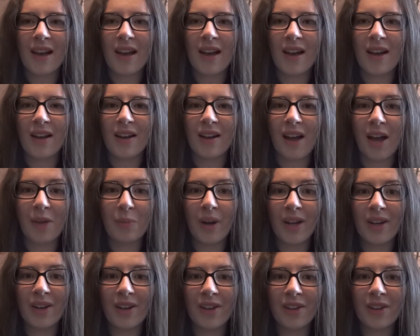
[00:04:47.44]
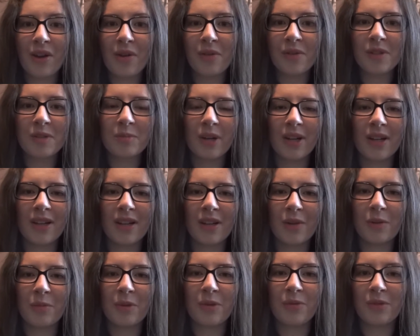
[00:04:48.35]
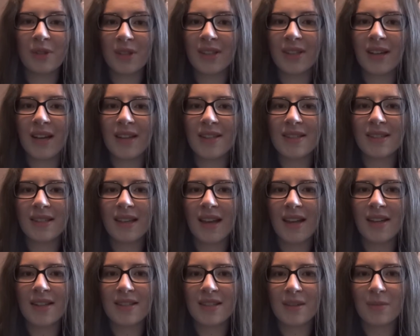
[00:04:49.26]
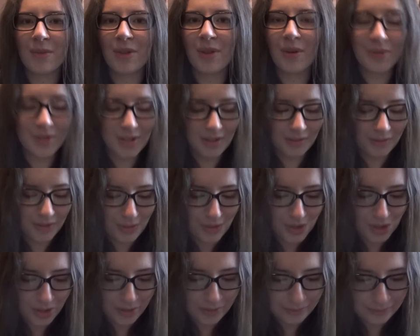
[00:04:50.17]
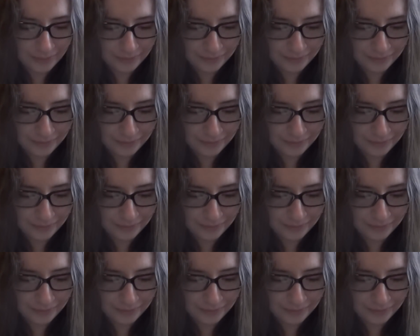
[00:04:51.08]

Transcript: I'd wait on those, but it would be really nice to get some of those in the future.